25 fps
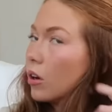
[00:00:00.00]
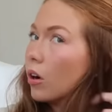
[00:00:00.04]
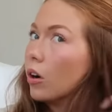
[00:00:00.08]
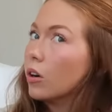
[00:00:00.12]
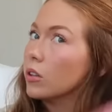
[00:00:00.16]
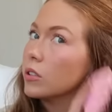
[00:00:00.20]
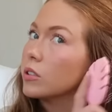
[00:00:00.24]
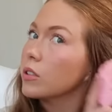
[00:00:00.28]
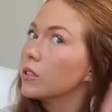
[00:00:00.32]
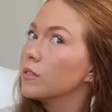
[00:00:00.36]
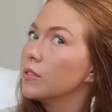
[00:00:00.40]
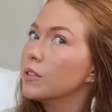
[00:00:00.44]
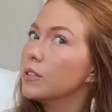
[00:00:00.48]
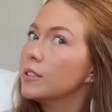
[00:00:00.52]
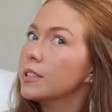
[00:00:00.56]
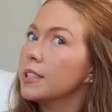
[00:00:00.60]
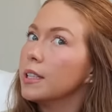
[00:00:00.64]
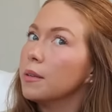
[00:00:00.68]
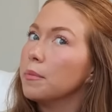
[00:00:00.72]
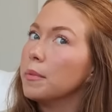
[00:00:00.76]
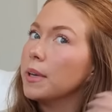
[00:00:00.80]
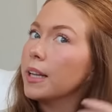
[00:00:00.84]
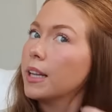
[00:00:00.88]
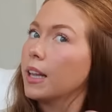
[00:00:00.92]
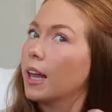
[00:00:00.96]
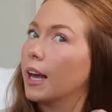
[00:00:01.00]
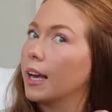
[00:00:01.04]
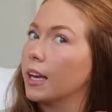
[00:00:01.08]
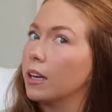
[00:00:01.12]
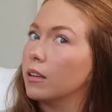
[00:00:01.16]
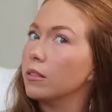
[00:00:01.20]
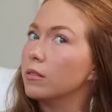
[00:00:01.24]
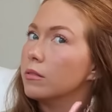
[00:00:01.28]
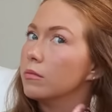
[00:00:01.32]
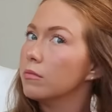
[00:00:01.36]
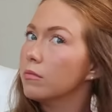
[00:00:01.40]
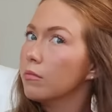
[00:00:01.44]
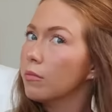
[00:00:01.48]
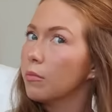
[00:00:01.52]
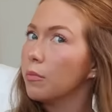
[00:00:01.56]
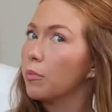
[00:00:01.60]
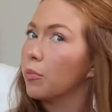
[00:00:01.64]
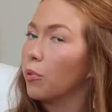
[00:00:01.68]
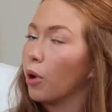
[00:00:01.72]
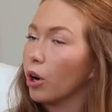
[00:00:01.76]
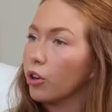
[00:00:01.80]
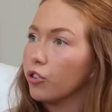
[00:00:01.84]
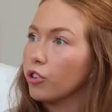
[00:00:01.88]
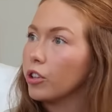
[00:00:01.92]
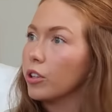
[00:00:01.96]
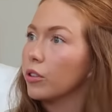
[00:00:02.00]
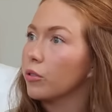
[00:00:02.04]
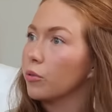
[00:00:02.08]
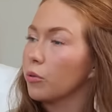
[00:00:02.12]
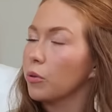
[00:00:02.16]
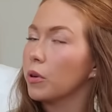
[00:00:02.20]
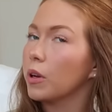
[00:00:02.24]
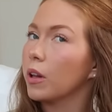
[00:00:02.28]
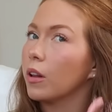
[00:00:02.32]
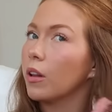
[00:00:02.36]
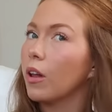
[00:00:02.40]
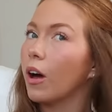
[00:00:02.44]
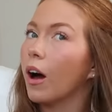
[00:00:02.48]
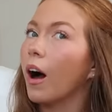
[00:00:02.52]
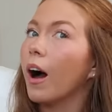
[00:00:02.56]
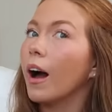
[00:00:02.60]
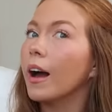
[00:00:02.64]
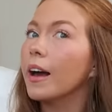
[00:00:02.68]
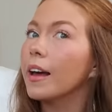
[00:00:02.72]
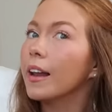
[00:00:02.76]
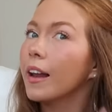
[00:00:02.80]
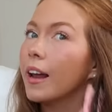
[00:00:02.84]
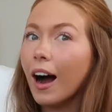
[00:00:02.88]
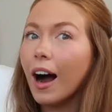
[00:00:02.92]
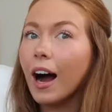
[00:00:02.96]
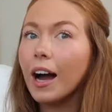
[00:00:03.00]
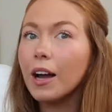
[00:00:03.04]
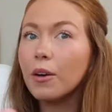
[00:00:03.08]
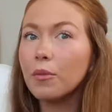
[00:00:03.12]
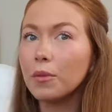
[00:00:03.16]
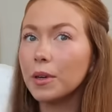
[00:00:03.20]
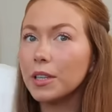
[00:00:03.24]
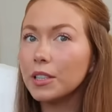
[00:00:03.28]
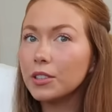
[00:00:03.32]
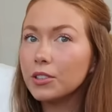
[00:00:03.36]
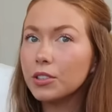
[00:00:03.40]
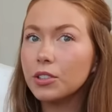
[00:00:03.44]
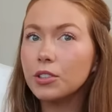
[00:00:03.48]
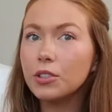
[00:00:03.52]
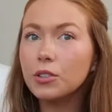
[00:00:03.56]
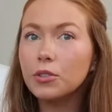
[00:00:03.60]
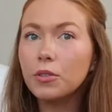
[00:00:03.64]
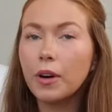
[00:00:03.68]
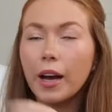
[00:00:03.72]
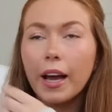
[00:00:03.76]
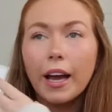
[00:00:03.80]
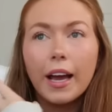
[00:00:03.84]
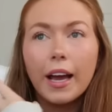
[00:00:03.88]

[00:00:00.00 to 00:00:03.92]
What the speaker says: Also, if you see me like brushing through it a lot, I went to